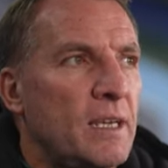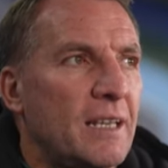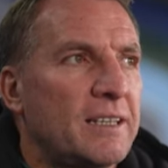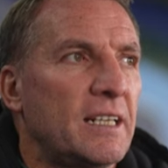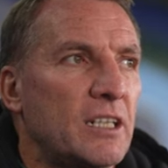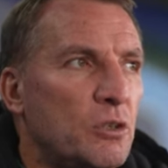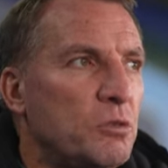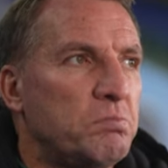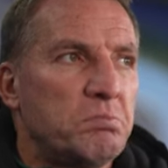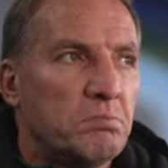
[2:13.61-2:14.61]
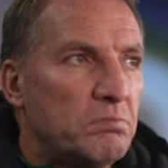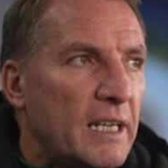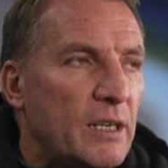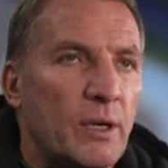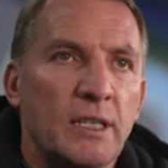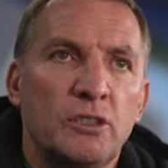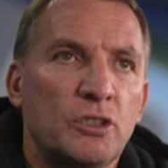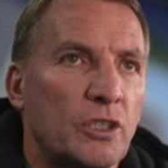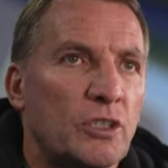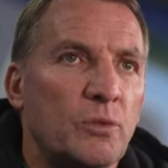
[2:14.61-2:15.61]
Atletico, likewise,
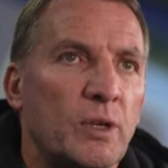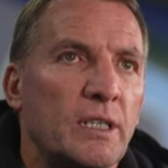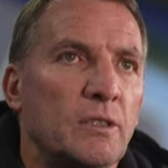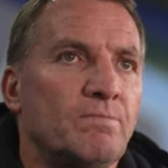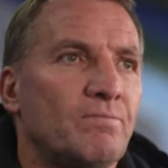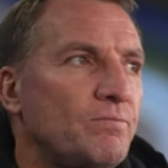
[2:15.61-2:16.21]
started well,